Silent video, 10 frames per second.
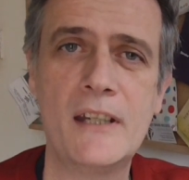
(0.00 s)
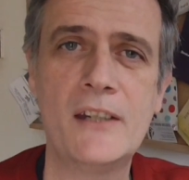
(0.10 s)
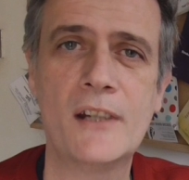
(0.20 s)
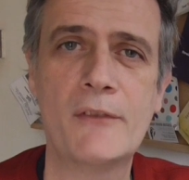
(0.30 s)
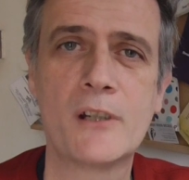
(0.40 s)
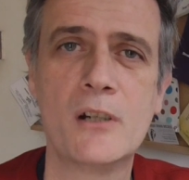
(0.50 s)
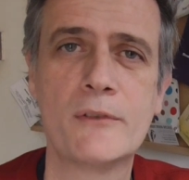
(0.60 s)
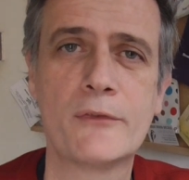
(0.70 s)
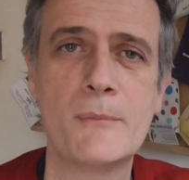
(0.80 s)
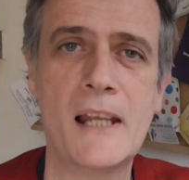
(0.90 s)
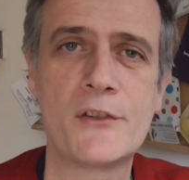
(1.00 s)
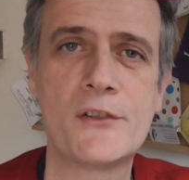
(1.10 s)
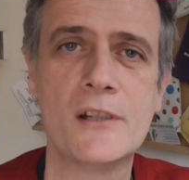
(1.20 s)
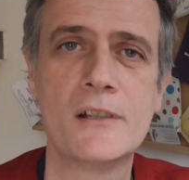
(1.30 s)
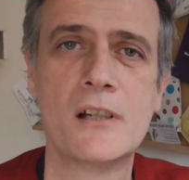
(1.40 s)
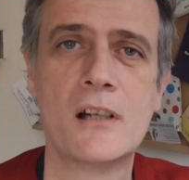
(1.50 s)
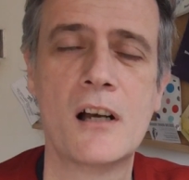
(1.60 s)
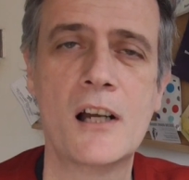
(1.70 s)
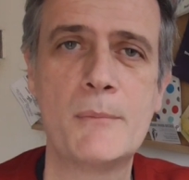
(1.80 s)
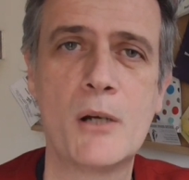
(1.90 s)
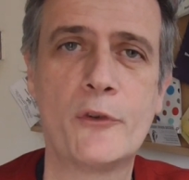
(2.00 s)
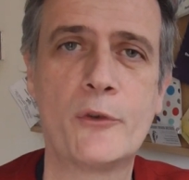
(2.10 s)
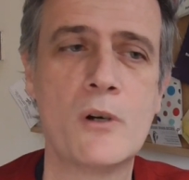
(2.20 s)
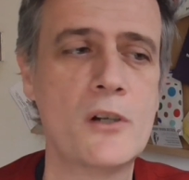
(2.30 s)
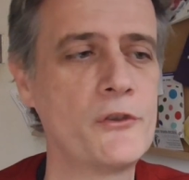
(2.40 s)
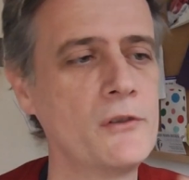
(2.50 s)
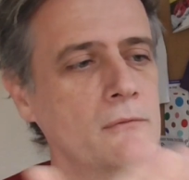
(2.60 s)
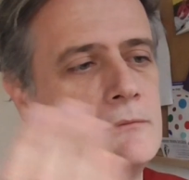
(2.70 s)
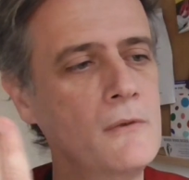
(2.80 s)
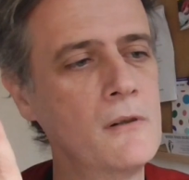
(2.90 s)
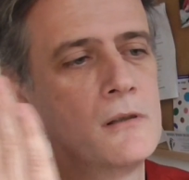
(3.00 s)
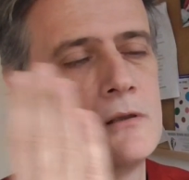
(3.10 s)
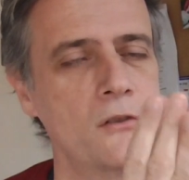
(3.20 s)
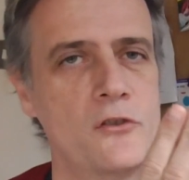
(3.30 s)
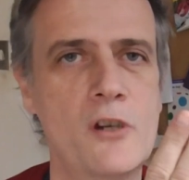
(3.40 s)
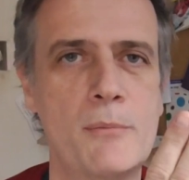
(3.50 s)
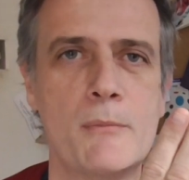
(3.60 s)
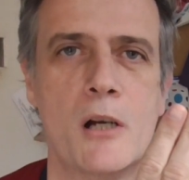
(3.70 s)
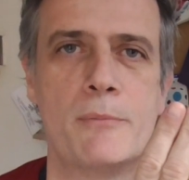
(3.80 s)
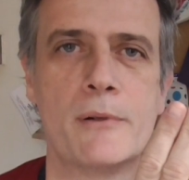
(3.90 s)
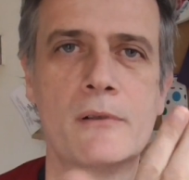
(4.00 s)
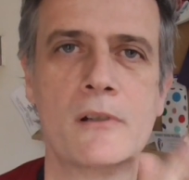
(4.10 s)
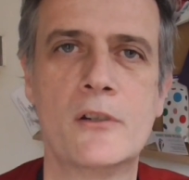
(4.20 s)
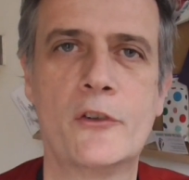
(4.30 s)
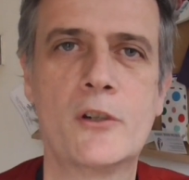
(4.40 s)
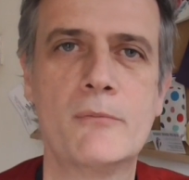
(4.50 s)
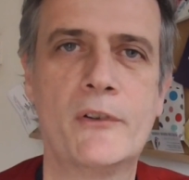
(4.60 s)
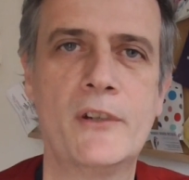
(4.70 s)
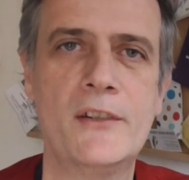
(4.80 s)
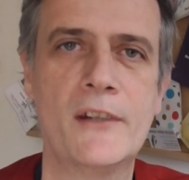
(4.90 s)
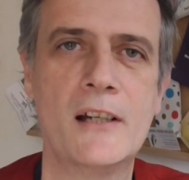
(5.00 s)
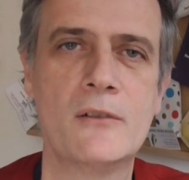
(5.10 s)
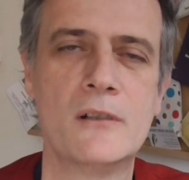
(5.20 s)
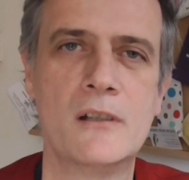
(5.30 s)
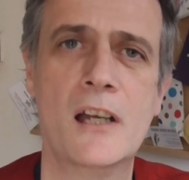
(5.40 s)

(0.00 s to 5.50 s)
of these left over from last year, Honeyboat Squash. Chop them open, scoop the seeds out,